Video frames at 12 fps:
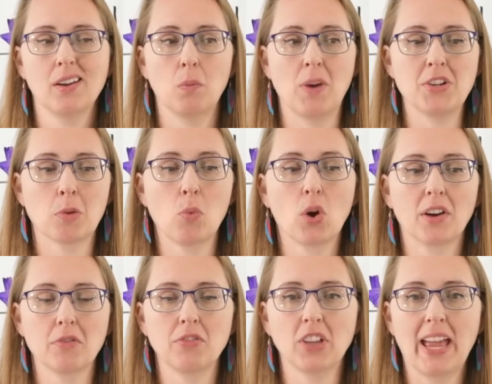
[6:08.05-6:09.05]
When you're more
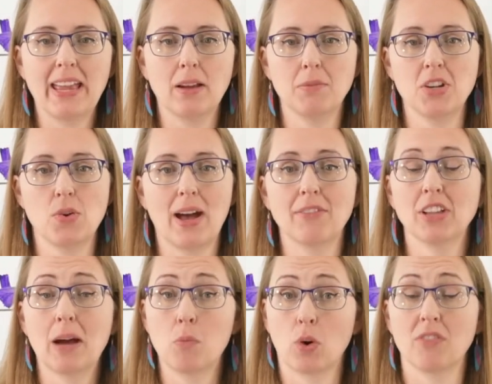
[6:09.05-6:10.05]
inflamed and you have a
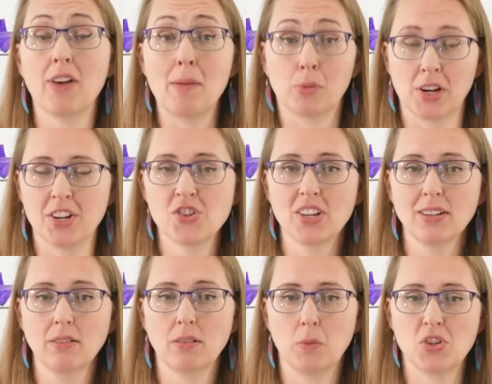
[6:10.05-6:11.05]
lot more fibrinogen,
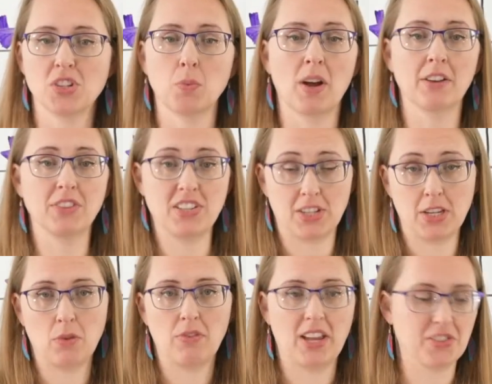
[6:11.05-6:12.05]
which is one of these
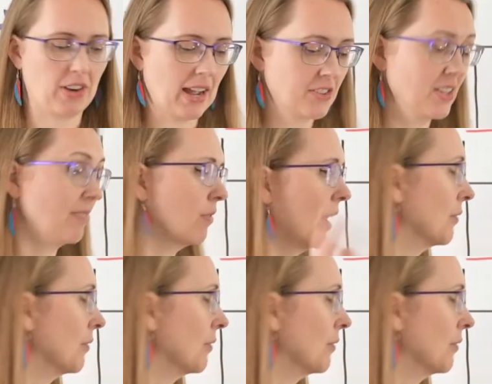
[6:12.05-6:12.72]
acute phase reactive, well,